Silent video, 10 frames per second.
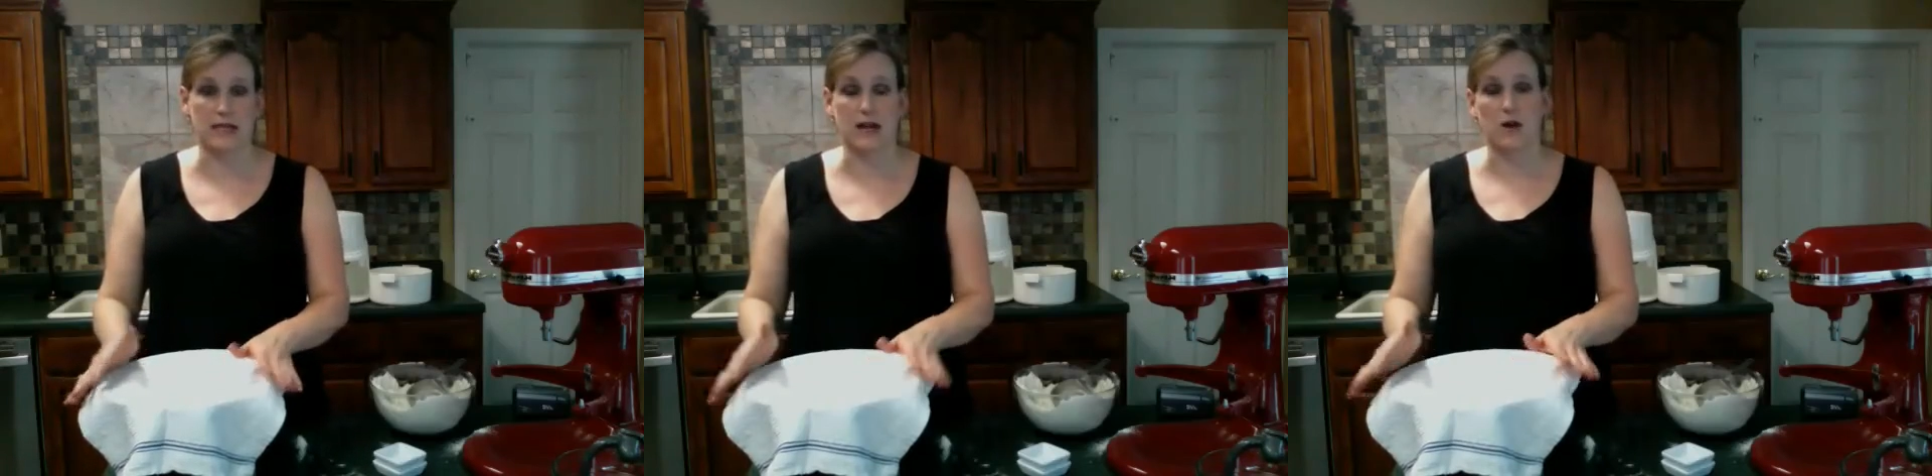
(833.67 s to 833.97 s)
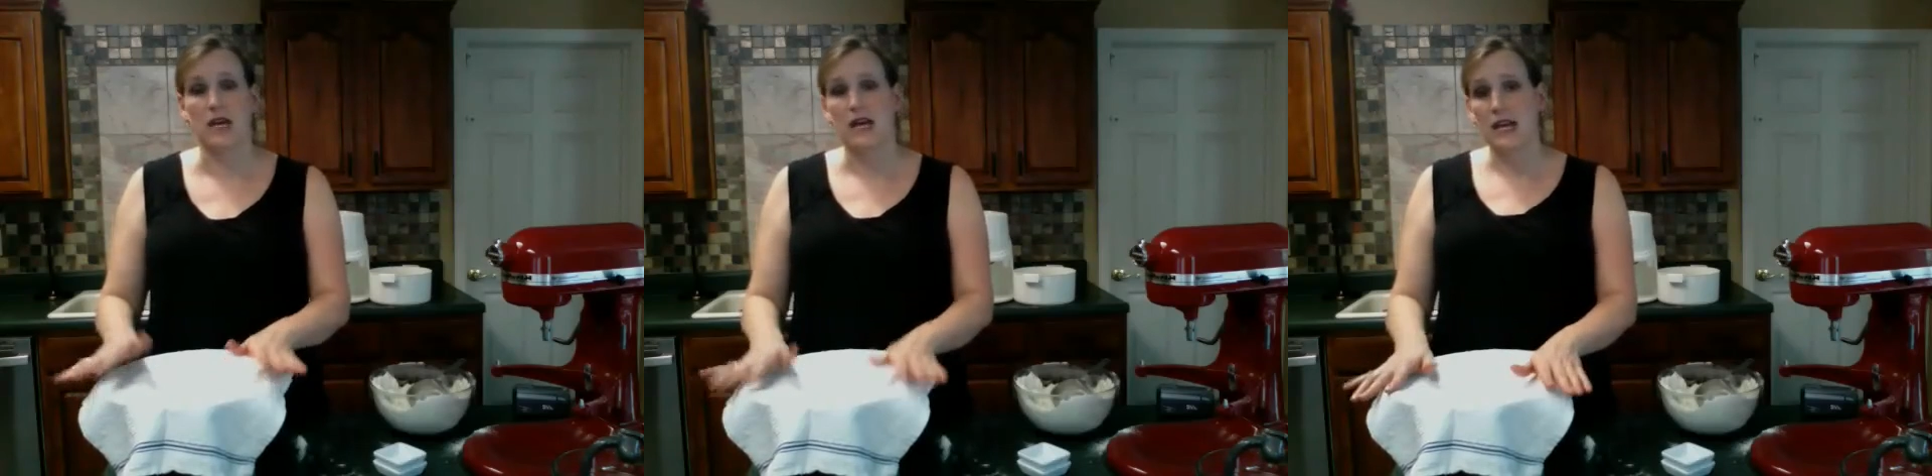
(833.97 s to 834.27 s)
Now,
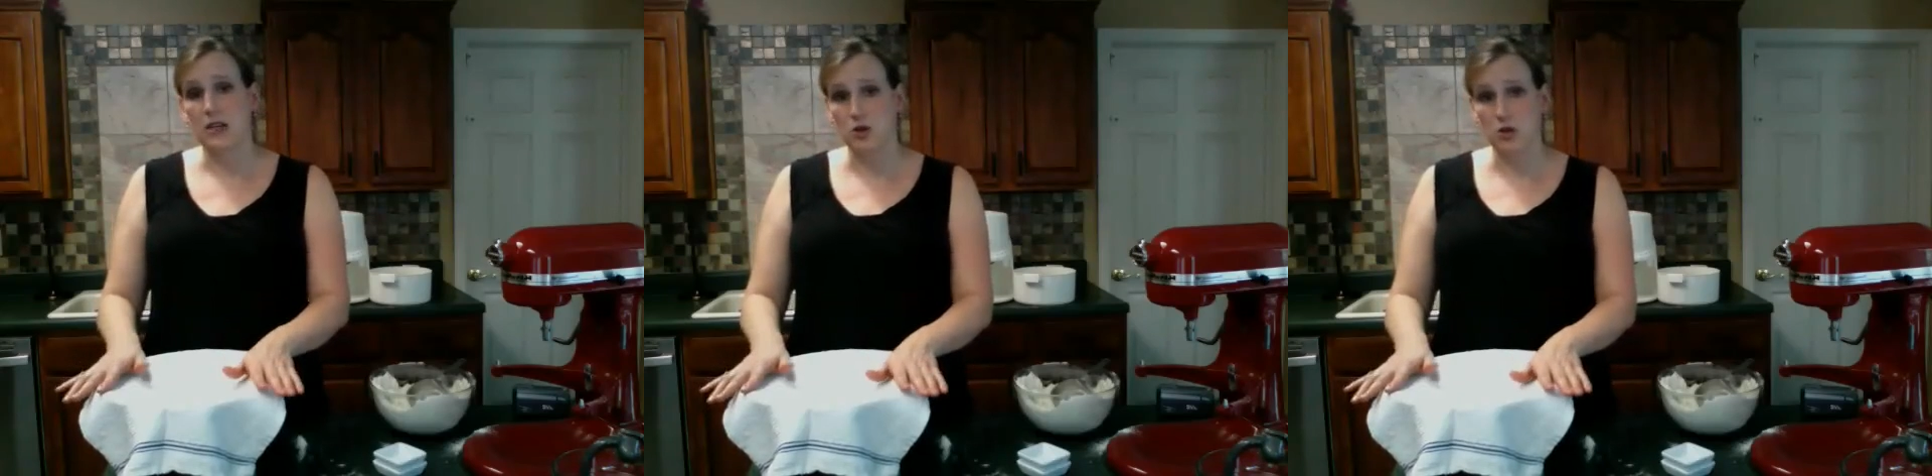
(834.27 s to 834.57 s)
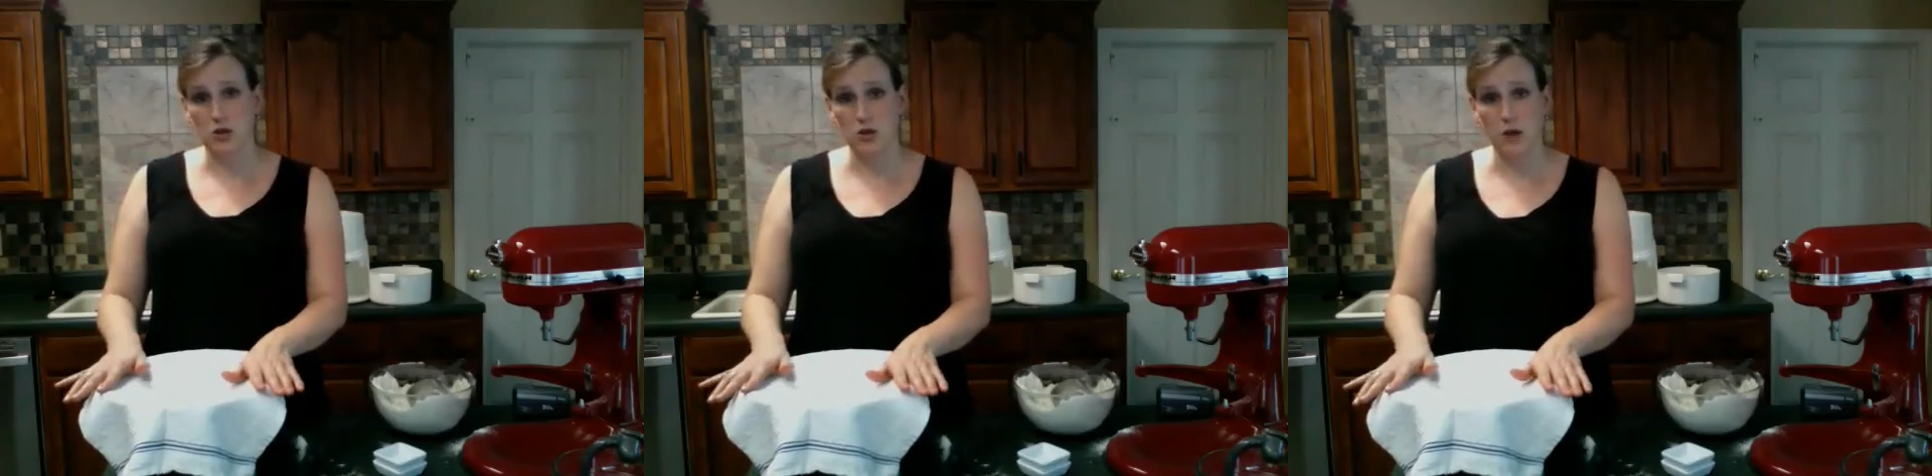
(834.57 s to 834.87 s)
in your
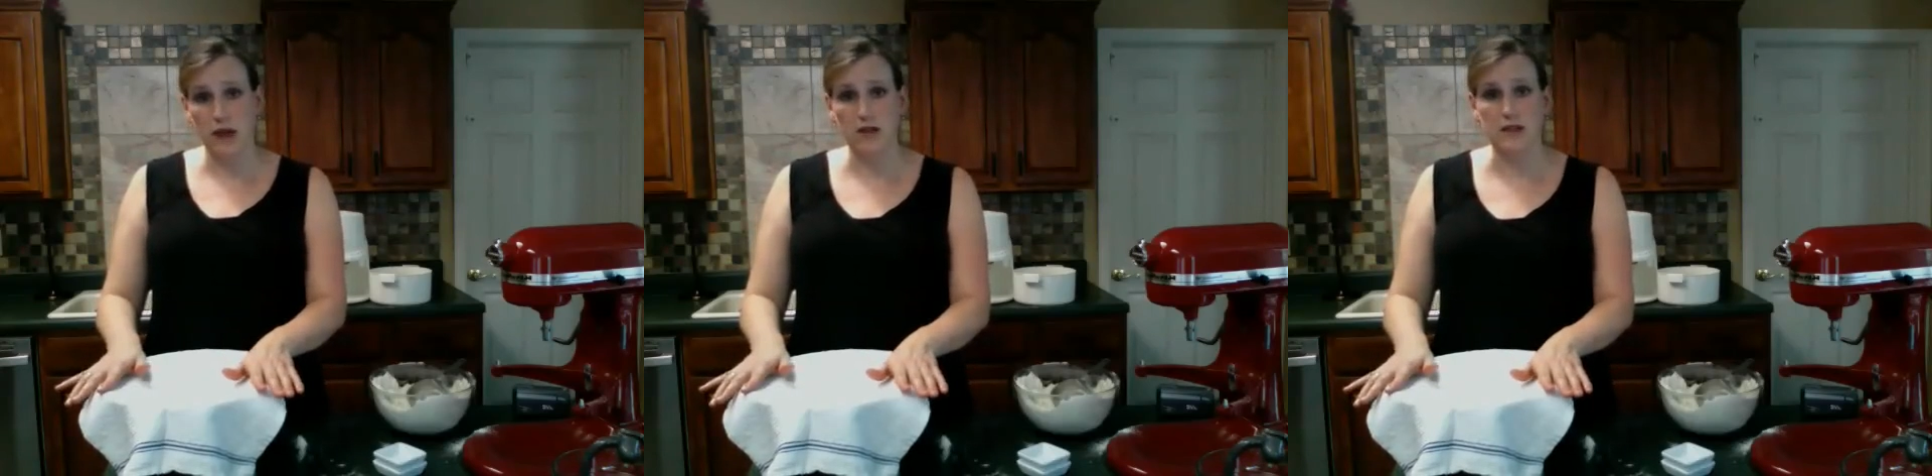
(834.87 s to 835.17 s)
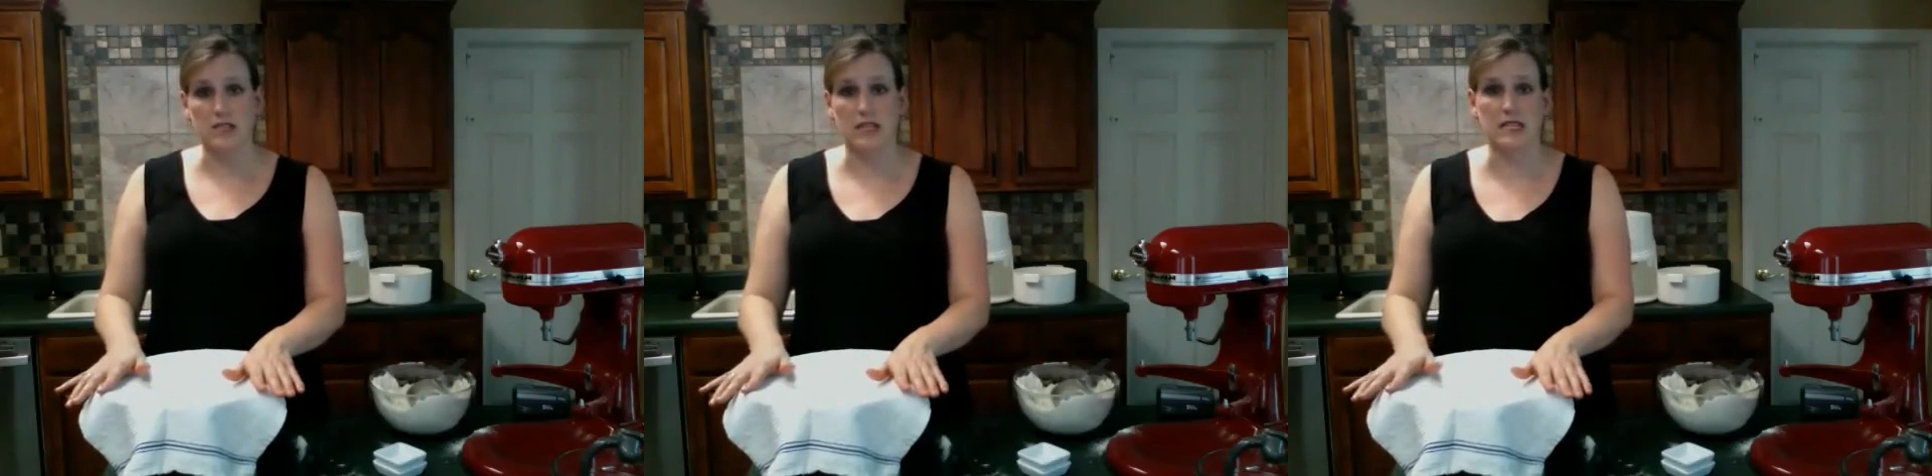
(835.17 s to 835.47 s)
cooler weather,
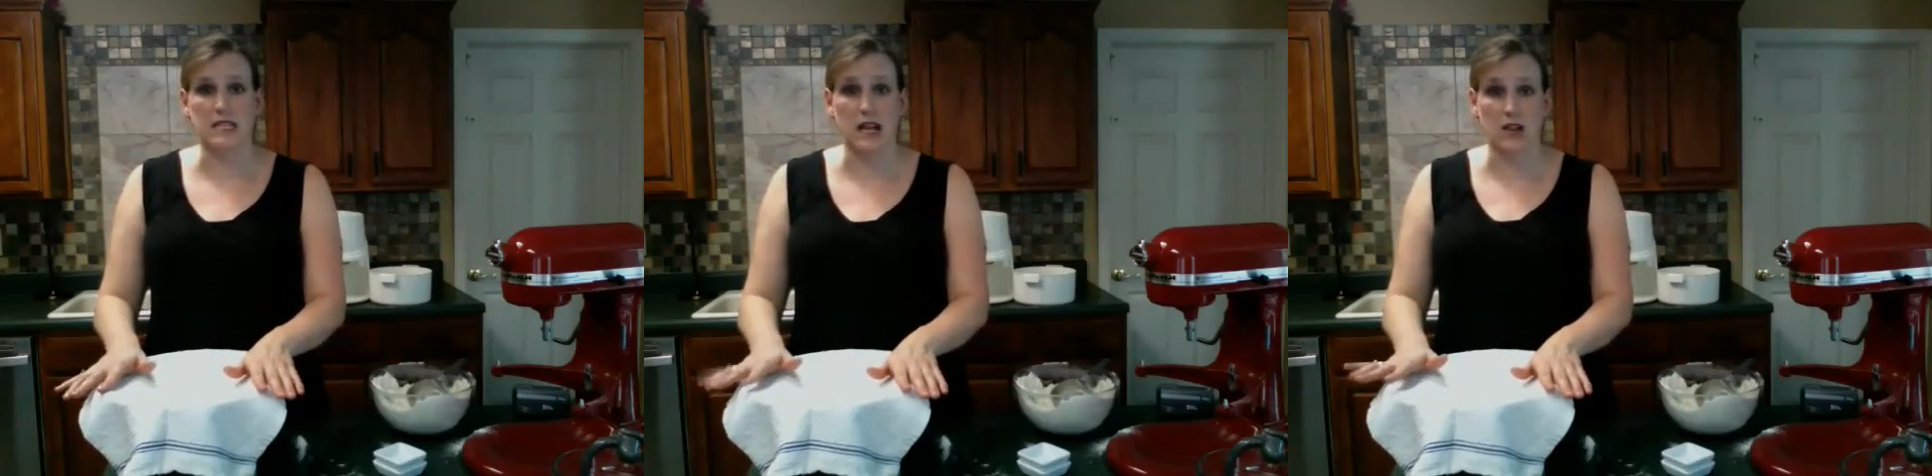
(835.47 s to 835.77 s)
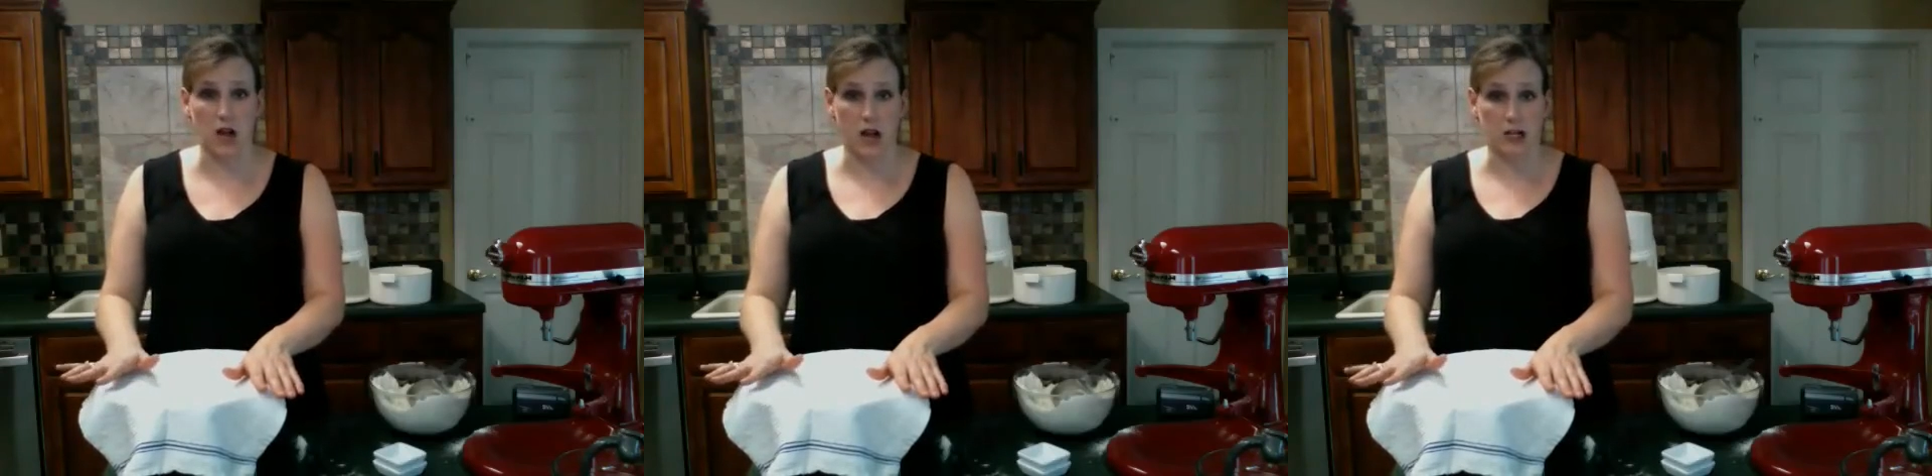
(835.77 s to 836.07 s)
it's going to take
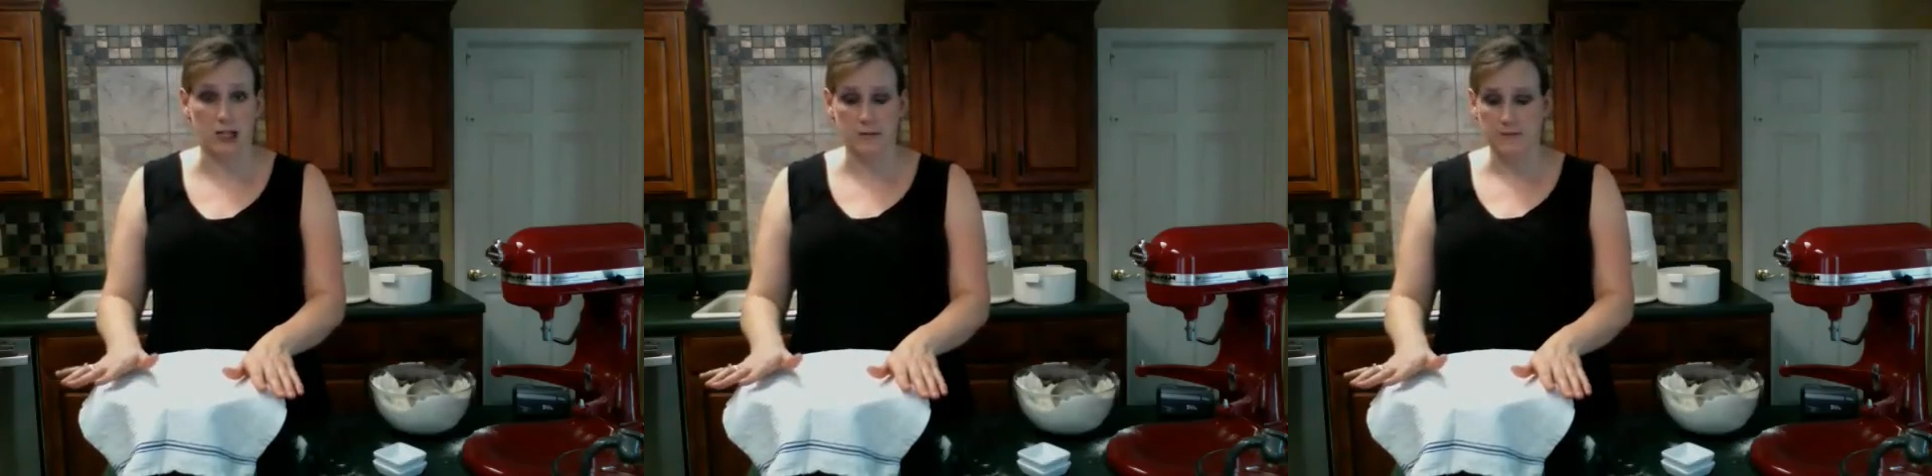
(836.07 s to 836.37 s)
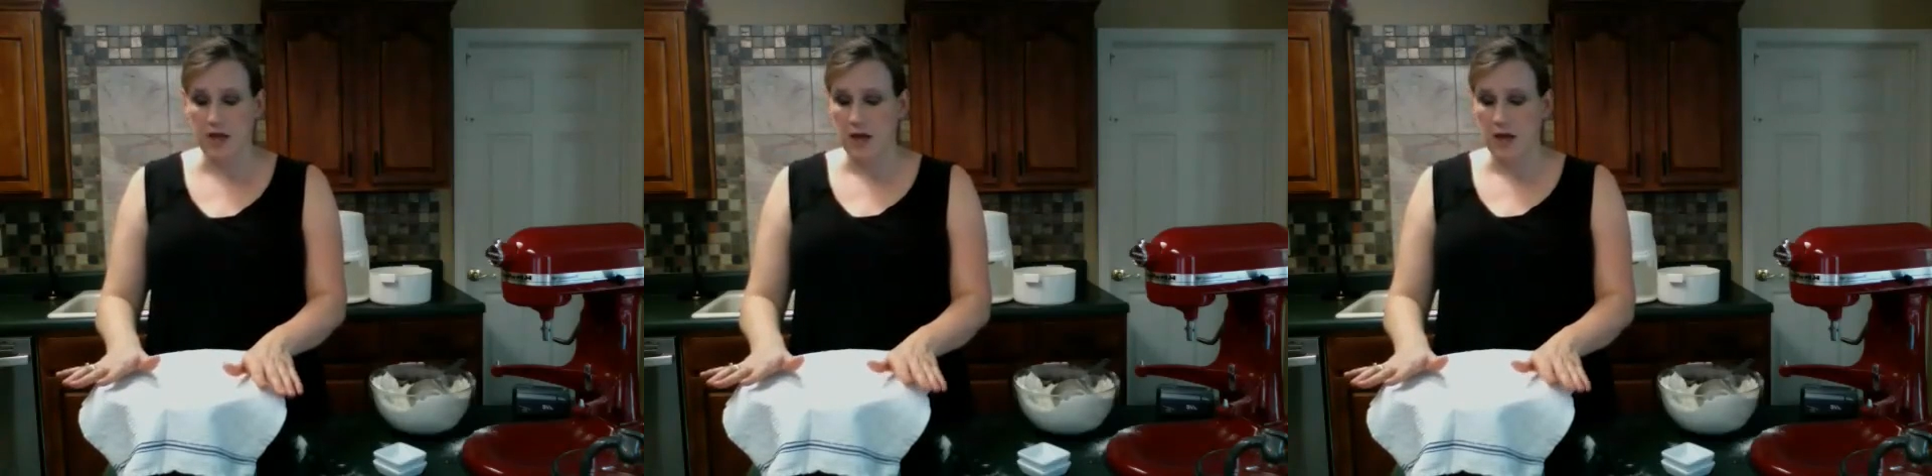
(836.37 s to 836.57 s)
longer